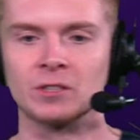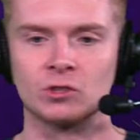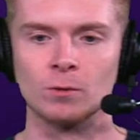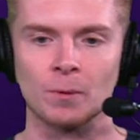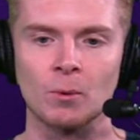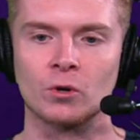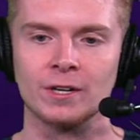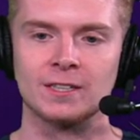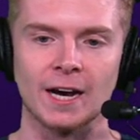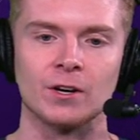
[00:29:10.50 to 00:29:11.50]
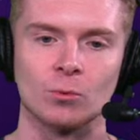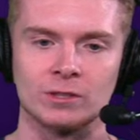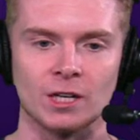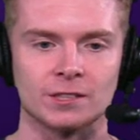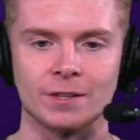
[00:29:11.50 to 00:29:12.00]
a Super Bowl contender with
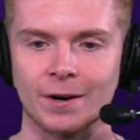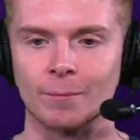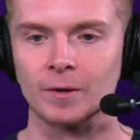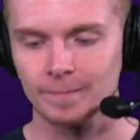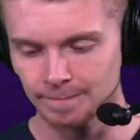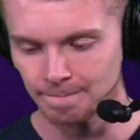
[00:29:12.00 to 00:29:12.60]
Justin Herbert?